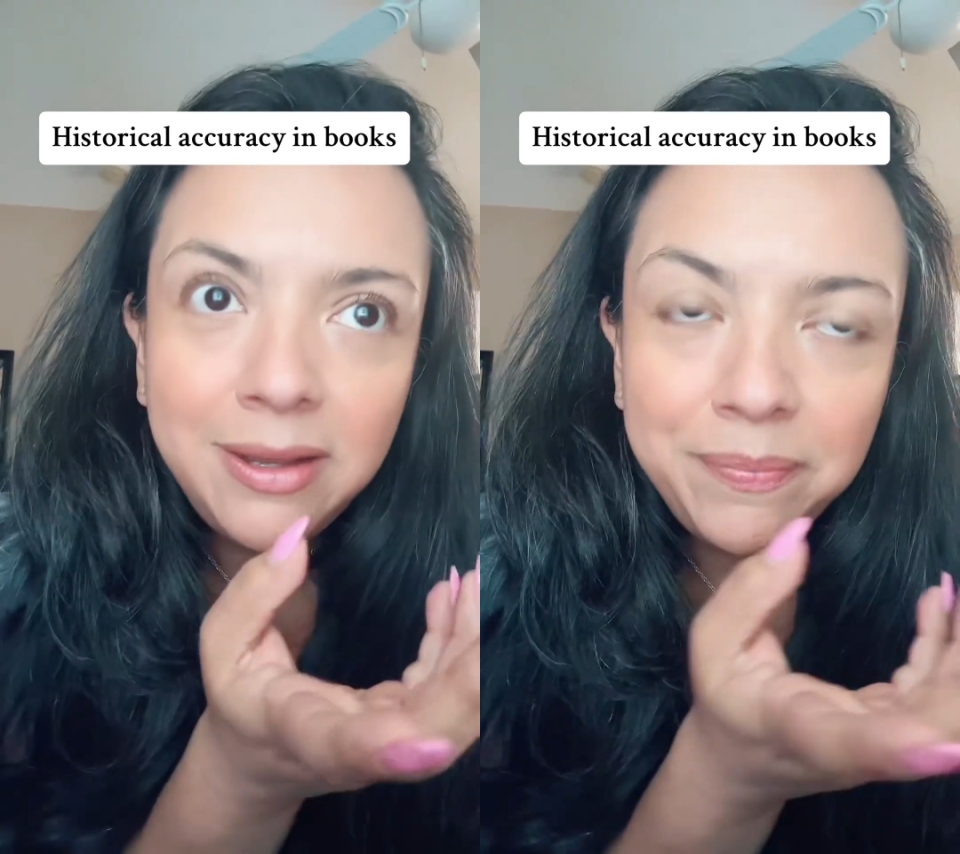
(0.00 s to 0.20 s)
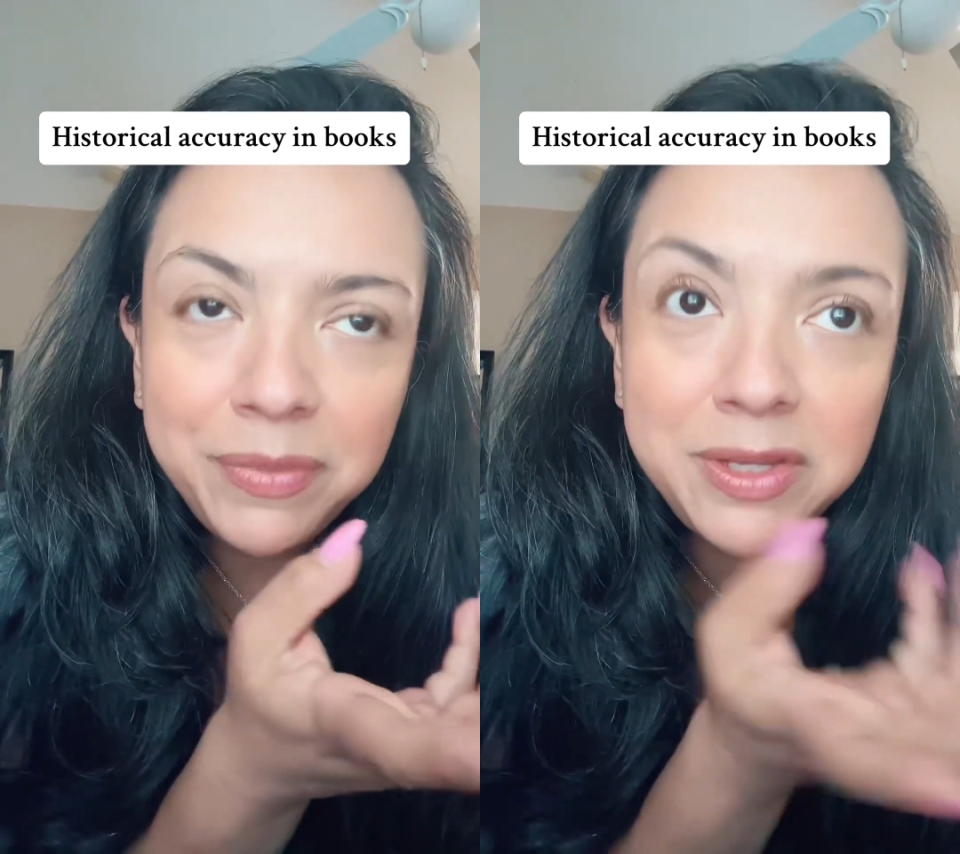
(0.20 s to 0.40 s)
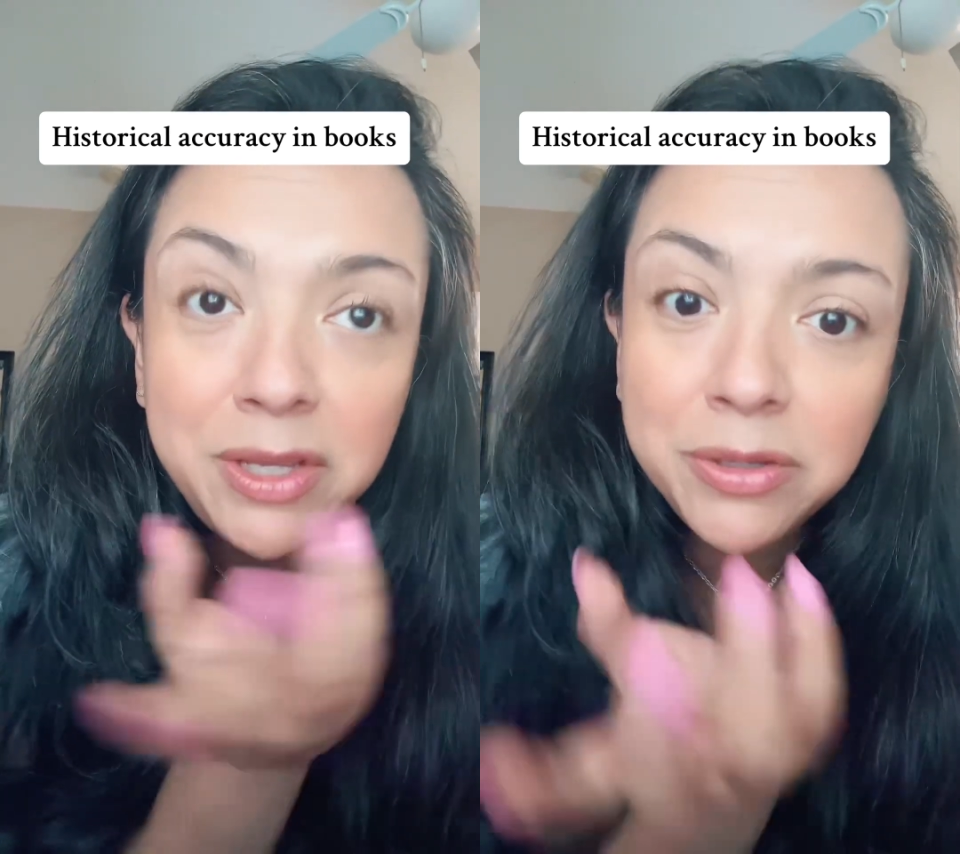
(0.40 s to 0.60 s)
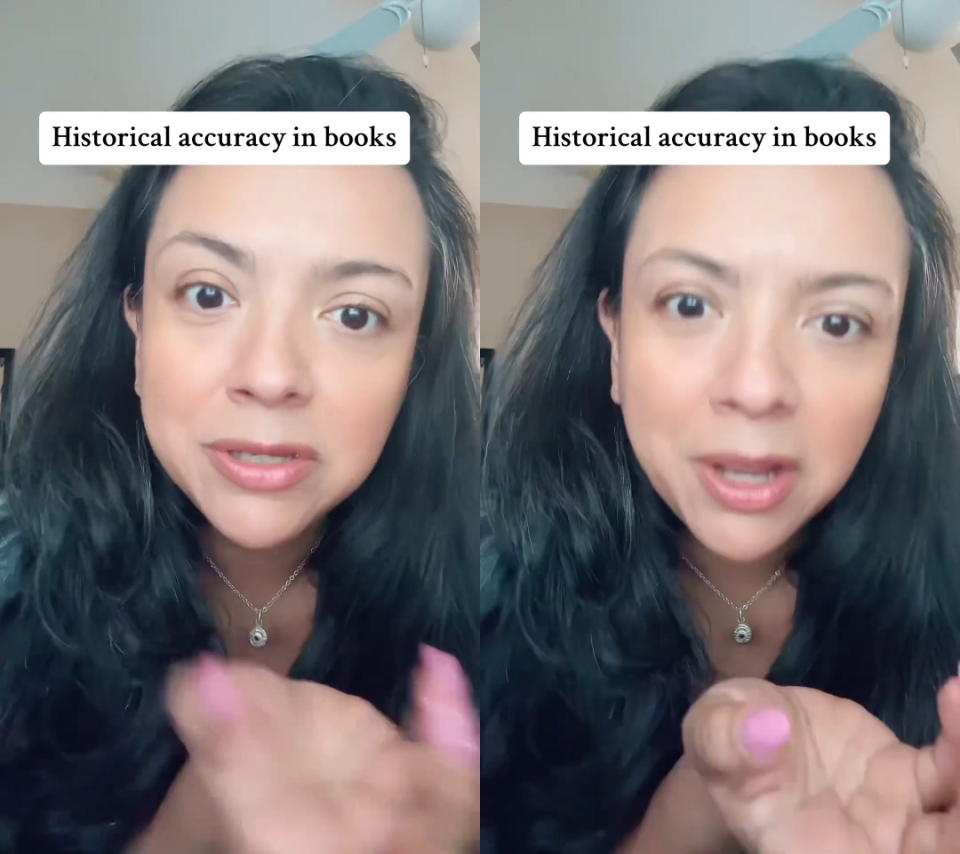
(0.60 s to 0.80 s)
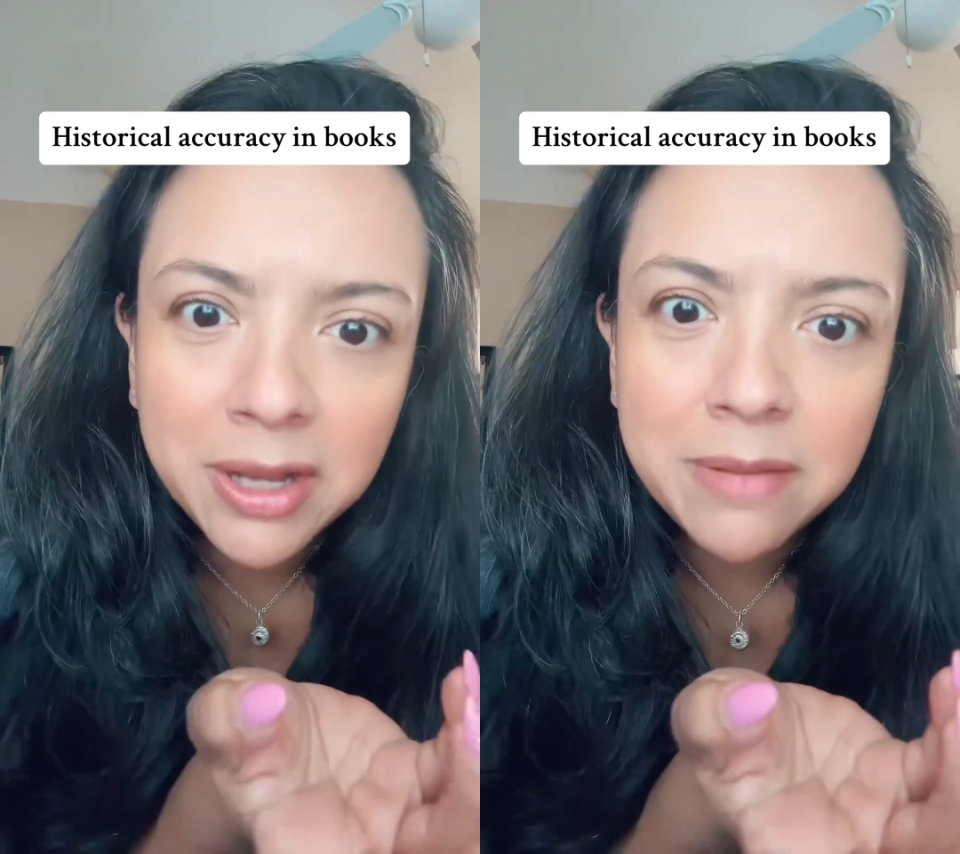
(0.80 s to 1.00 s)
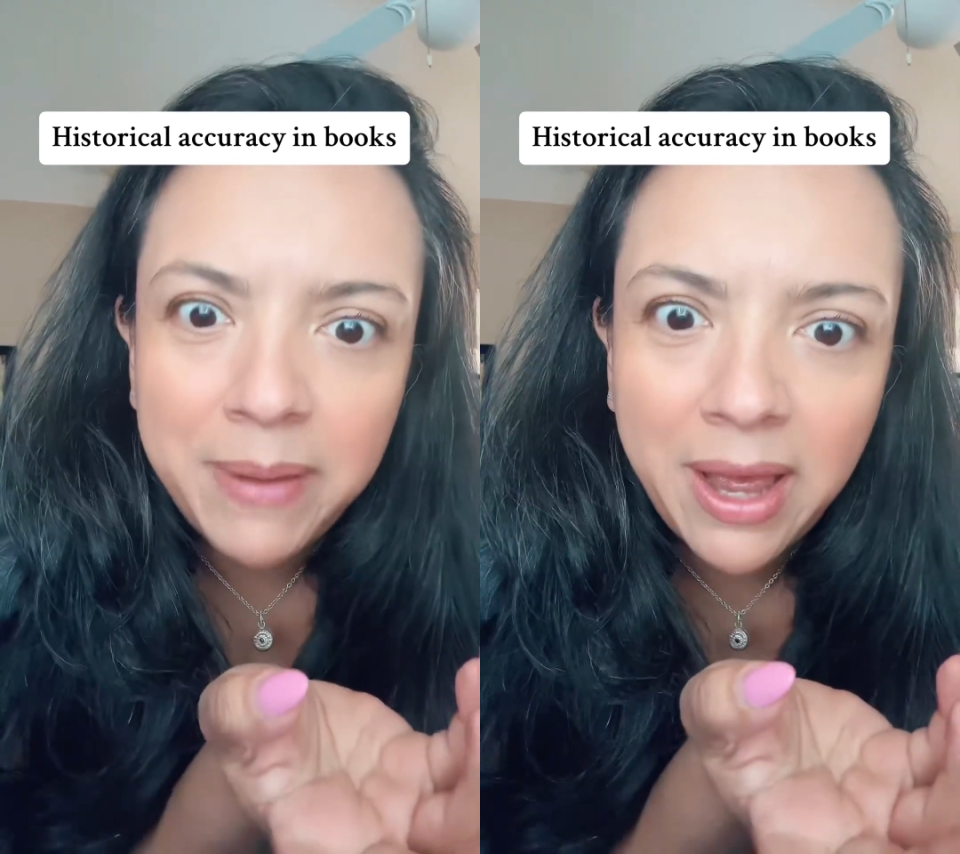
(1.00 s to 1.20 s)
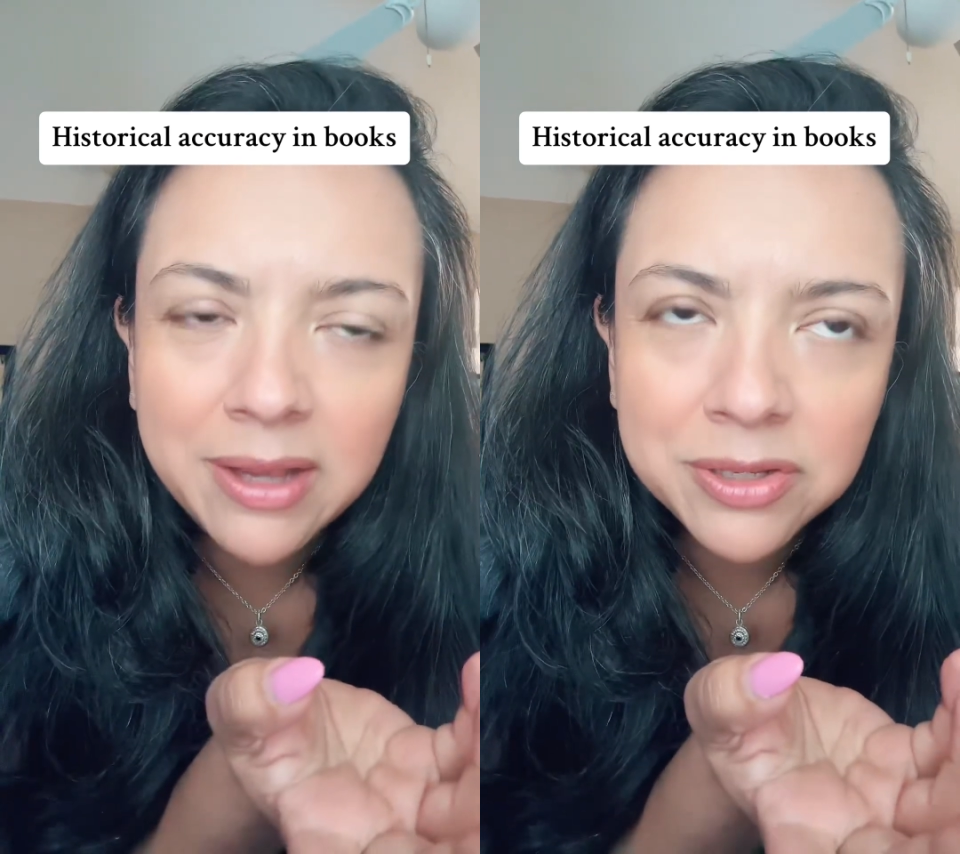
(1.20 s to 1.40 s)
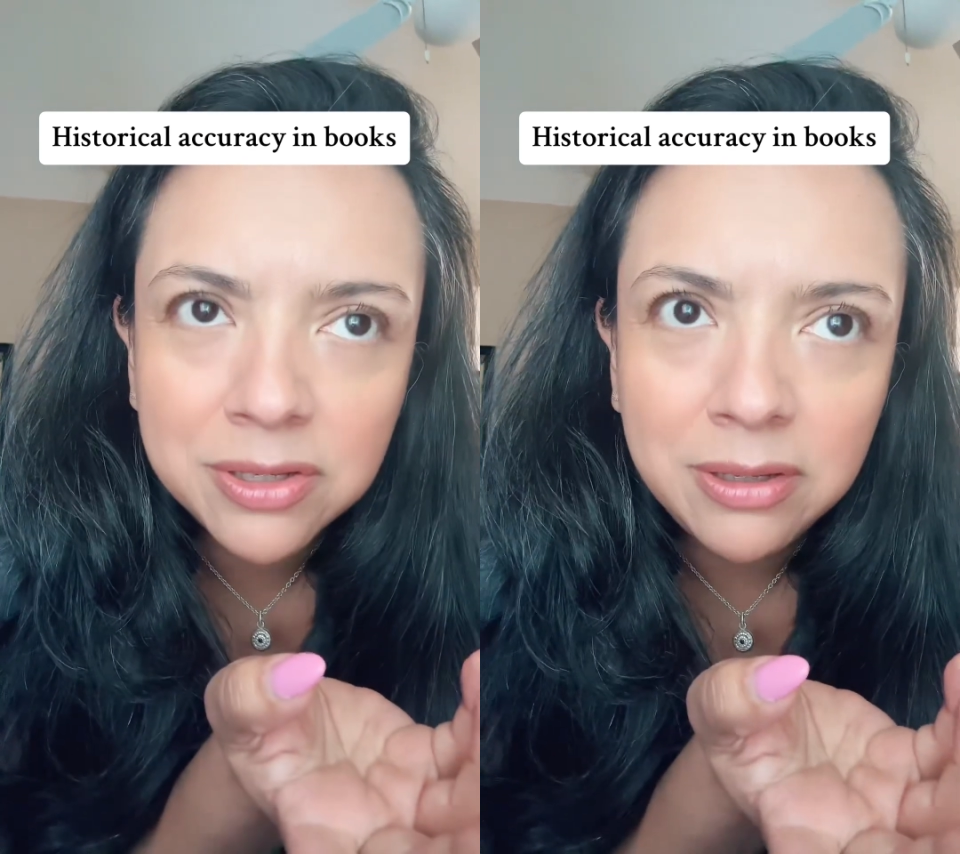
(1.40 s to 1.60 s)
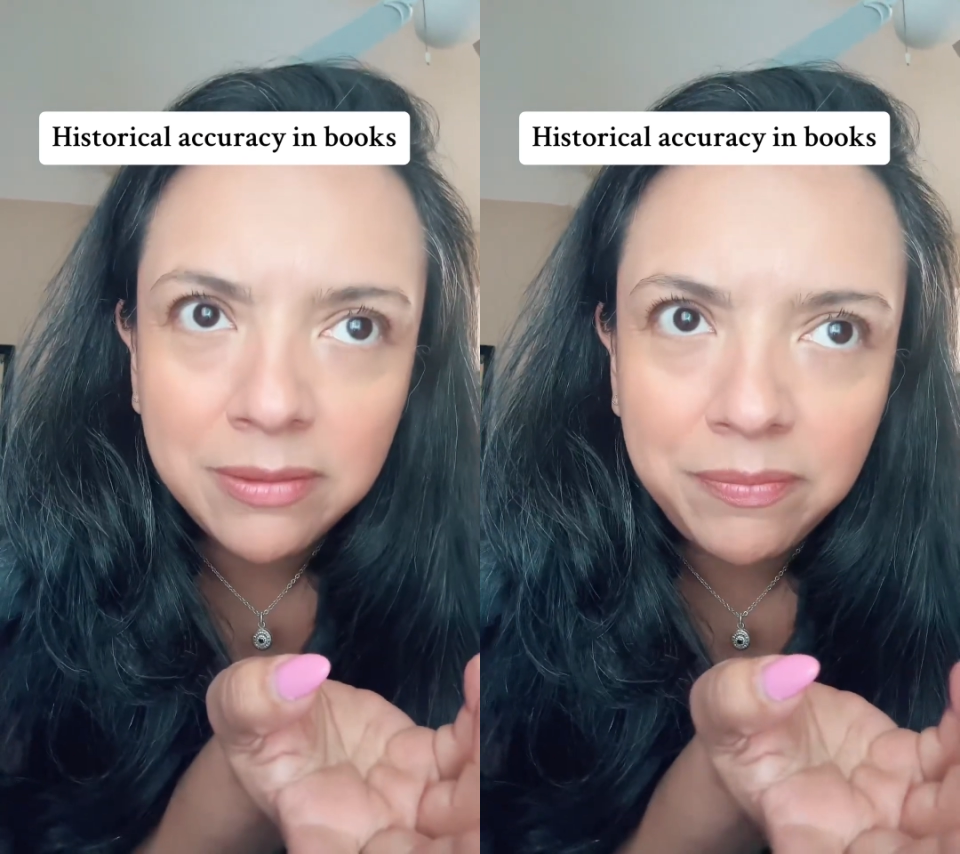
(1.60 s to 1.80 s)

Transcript: still stuck in the past